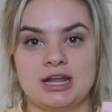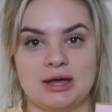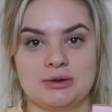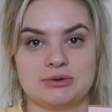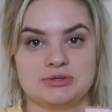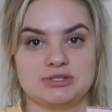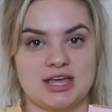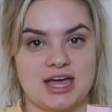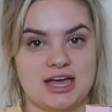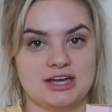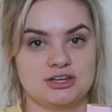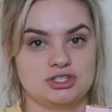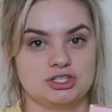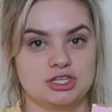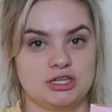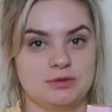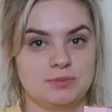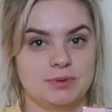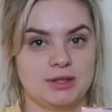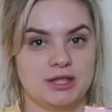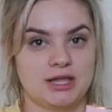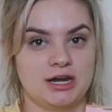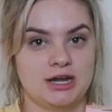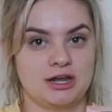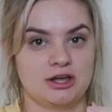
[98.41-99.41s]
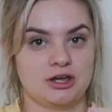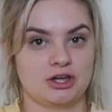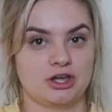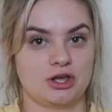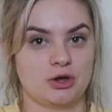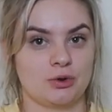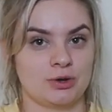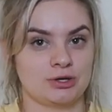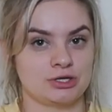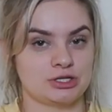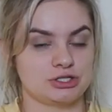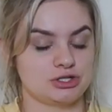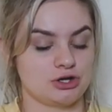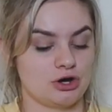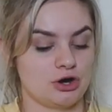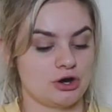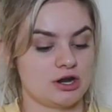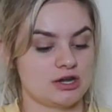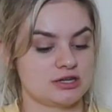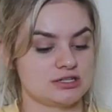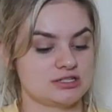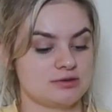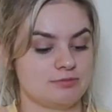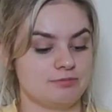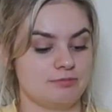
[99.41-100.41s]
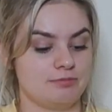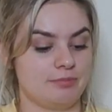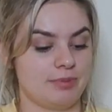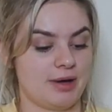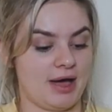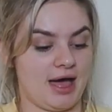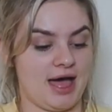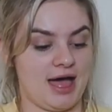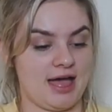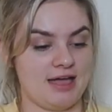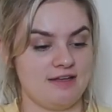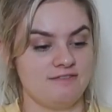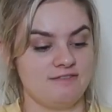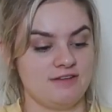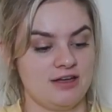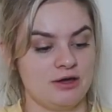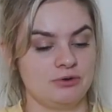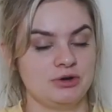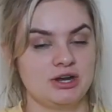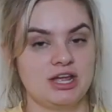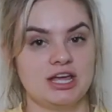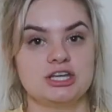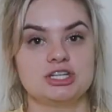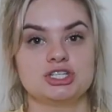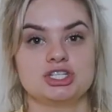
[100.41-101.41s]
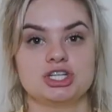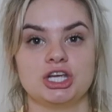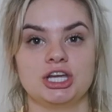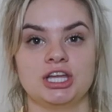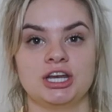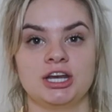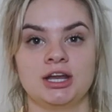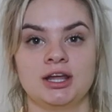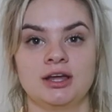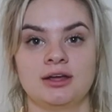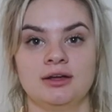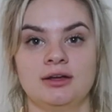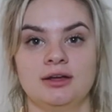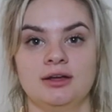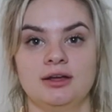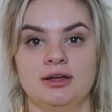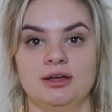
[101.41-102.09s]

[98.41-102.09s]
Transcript: I was actually planning on going to Target to buy foundation